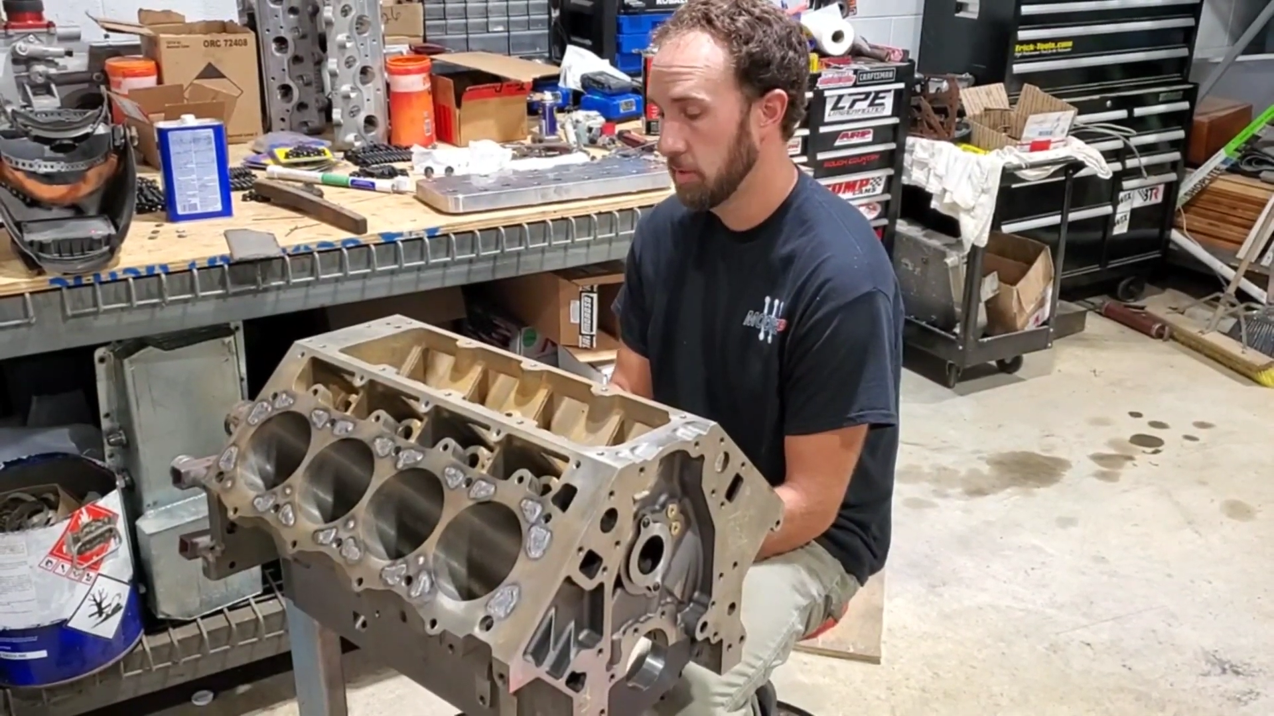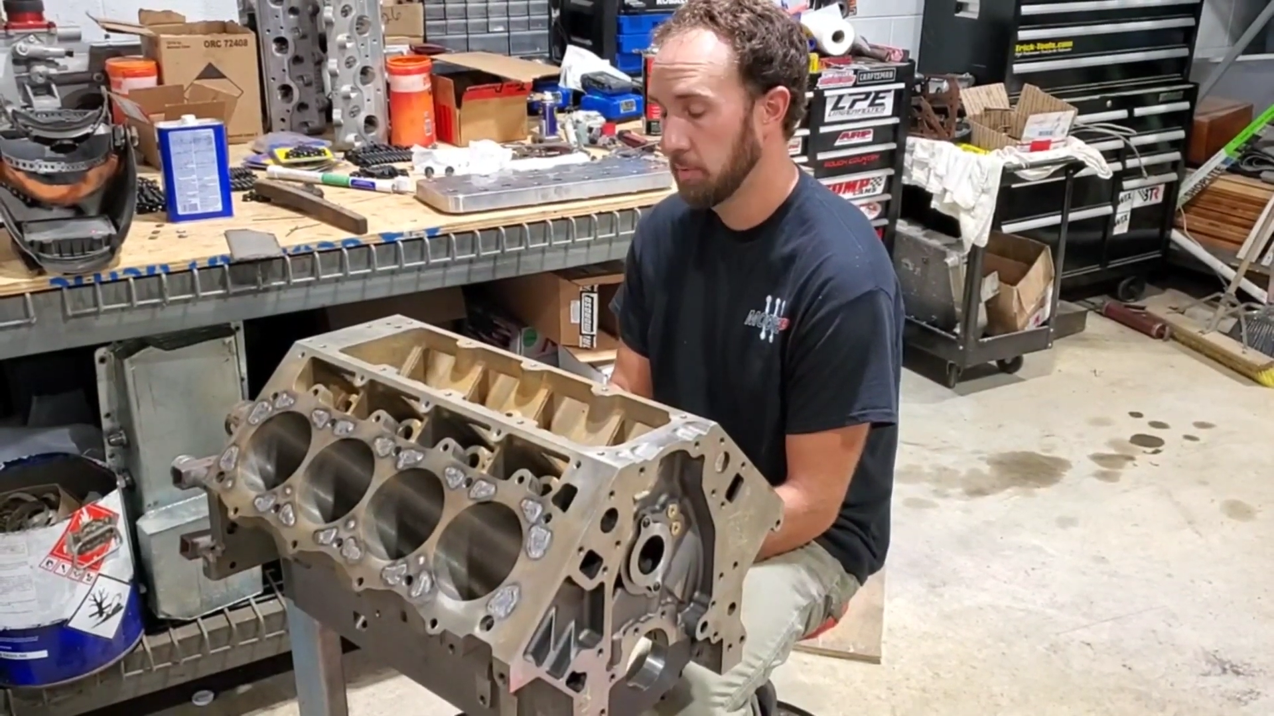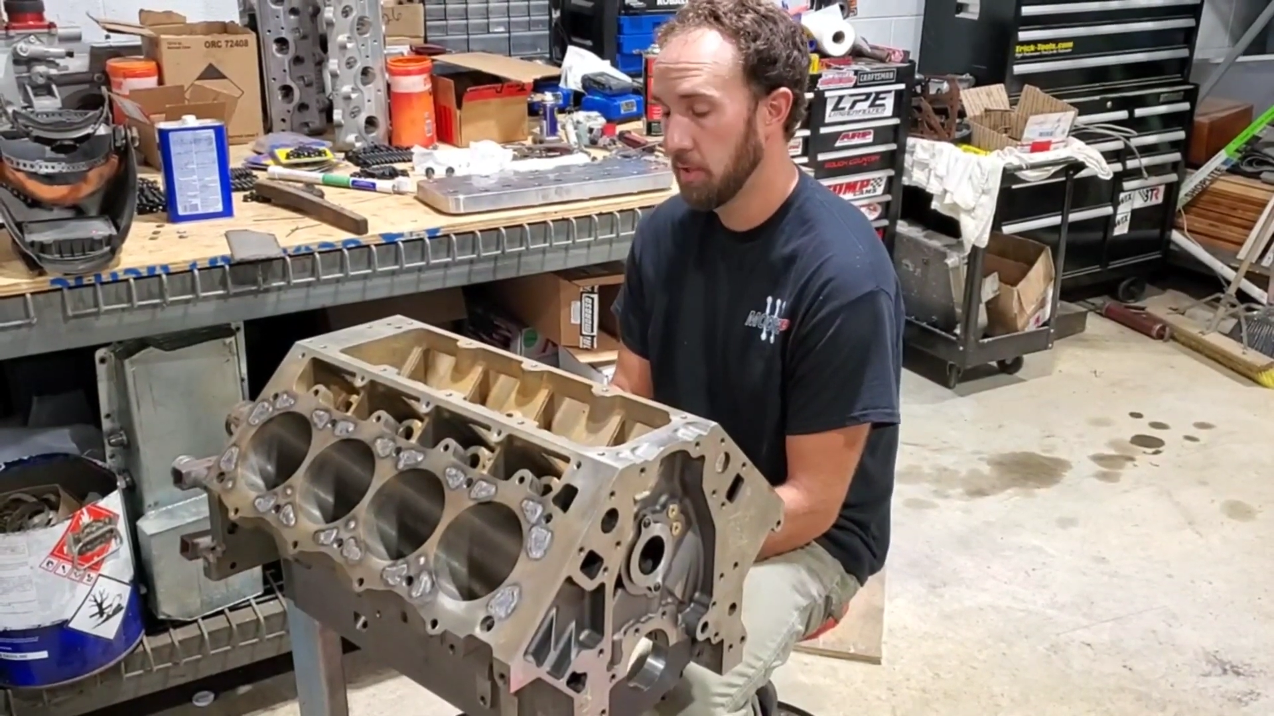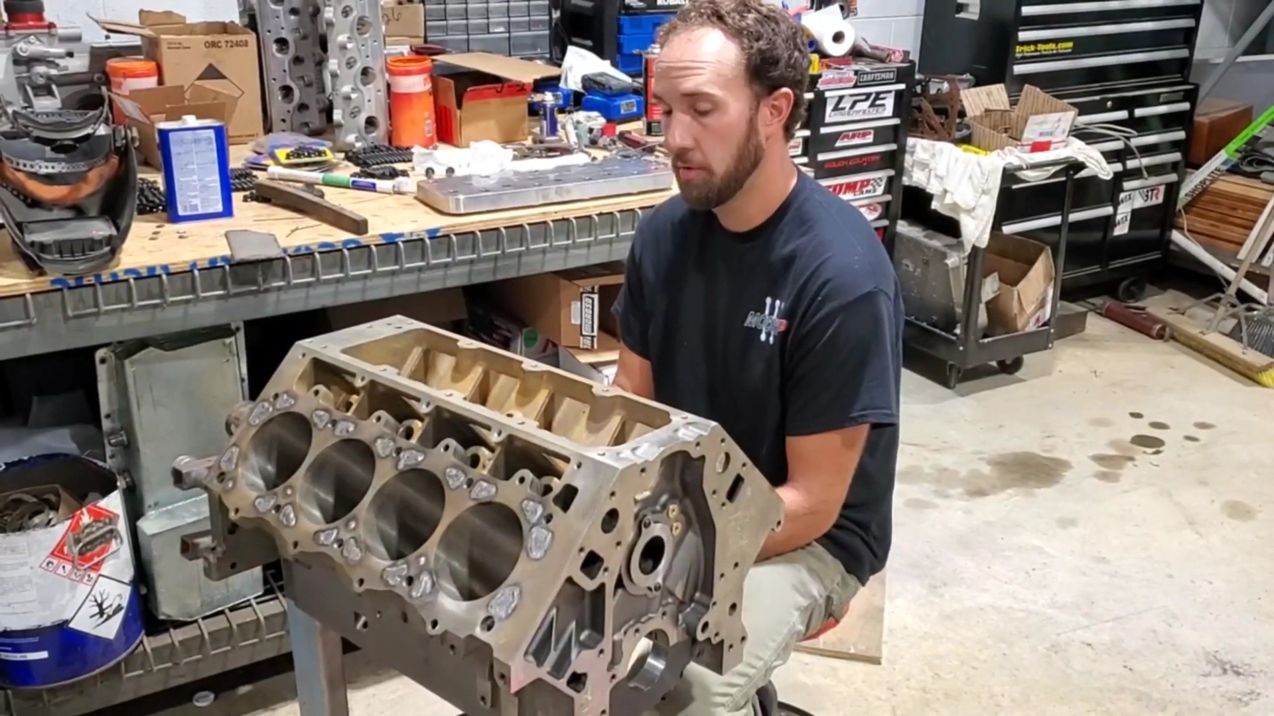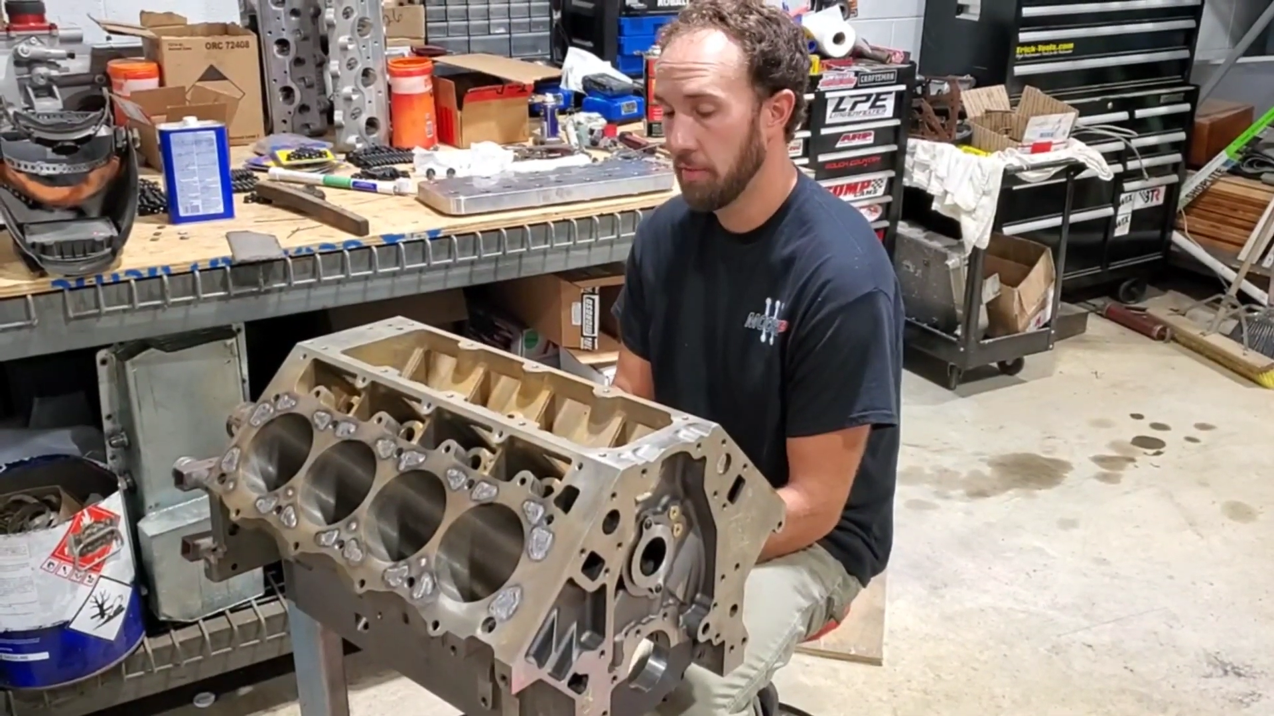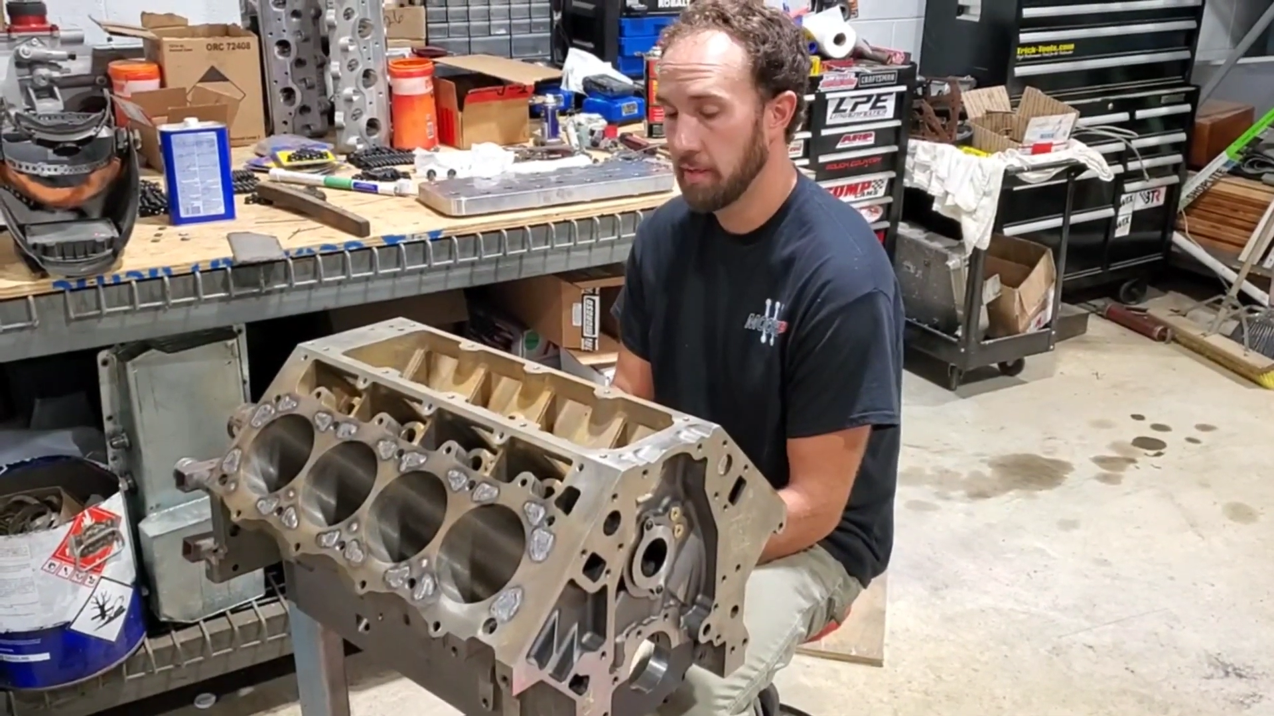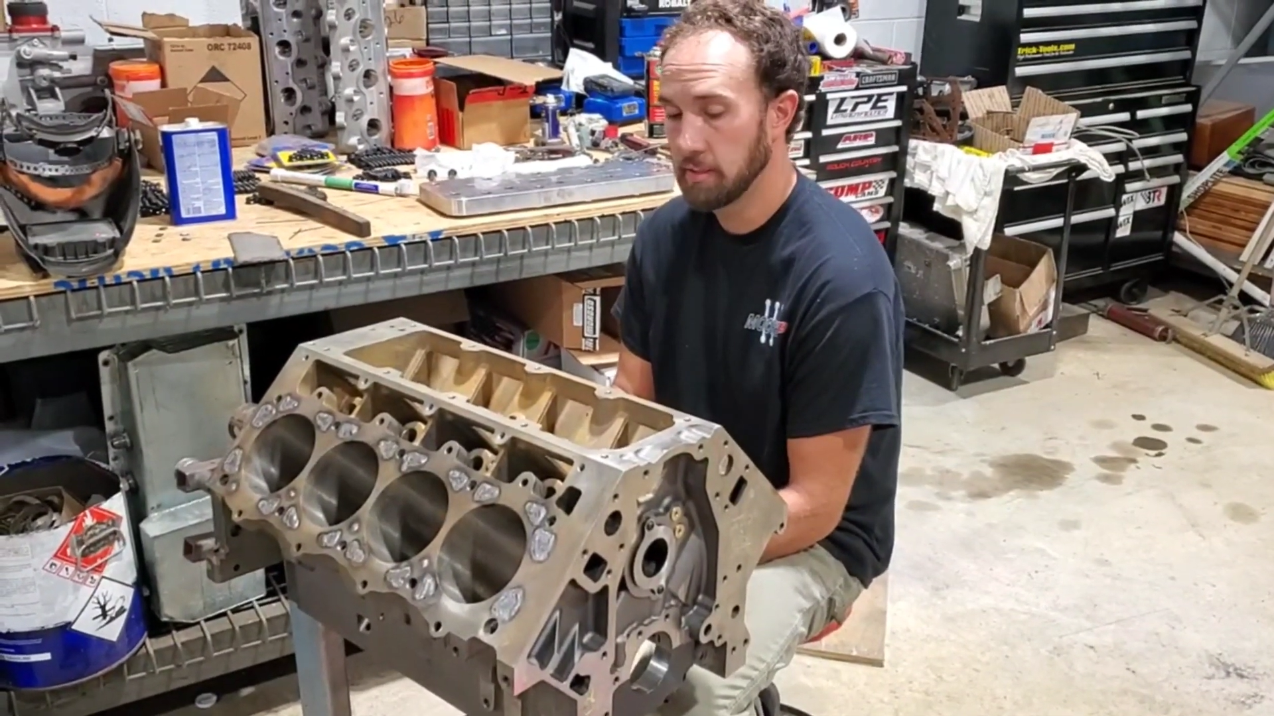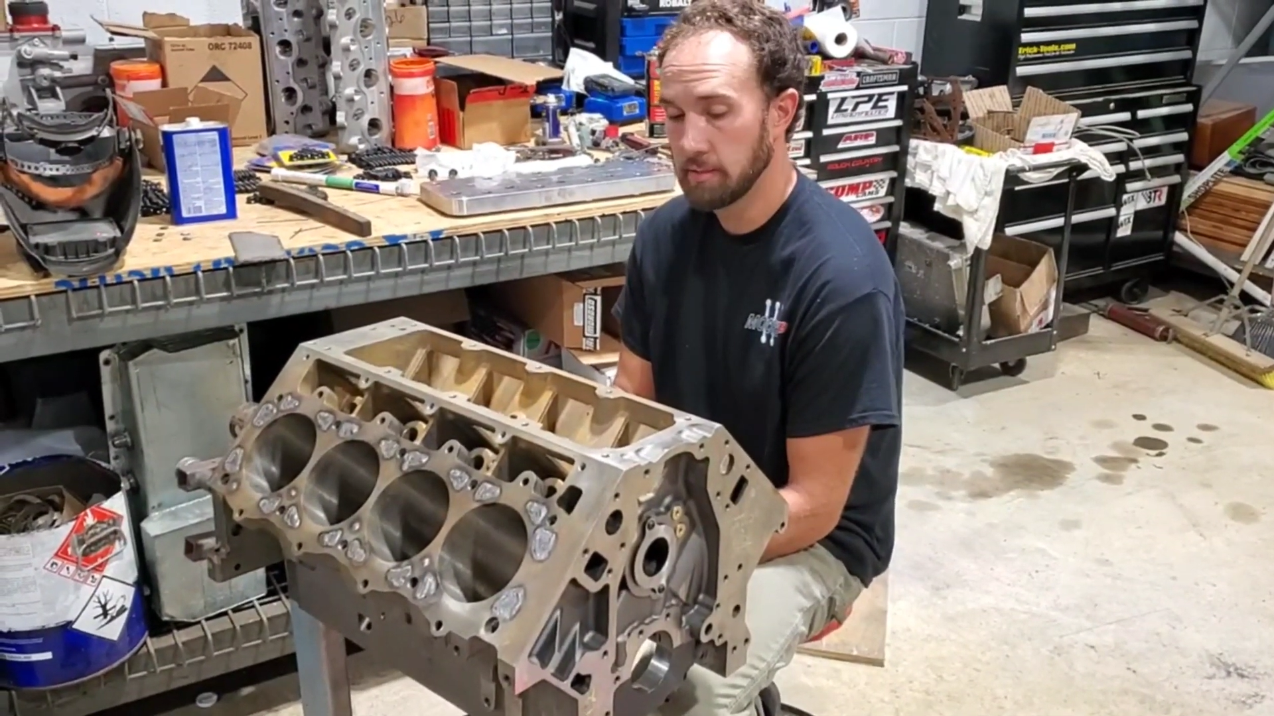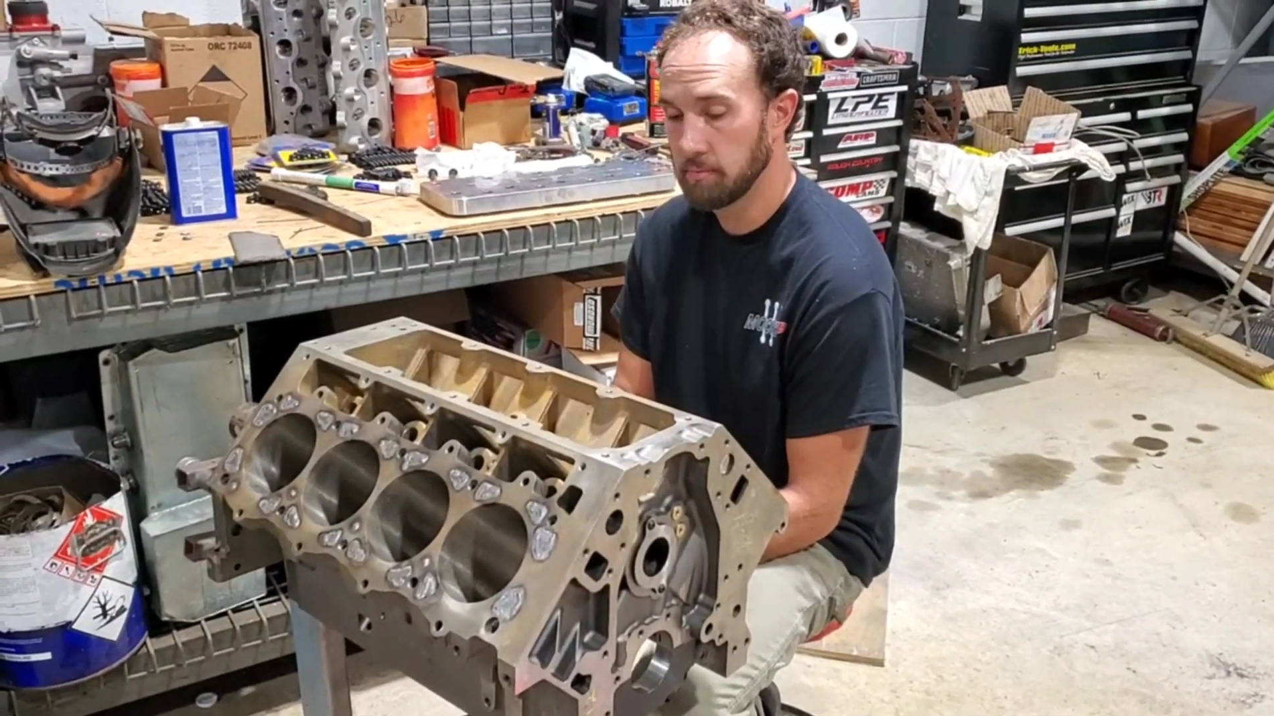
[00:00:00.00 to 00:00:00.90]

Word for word: couple other things.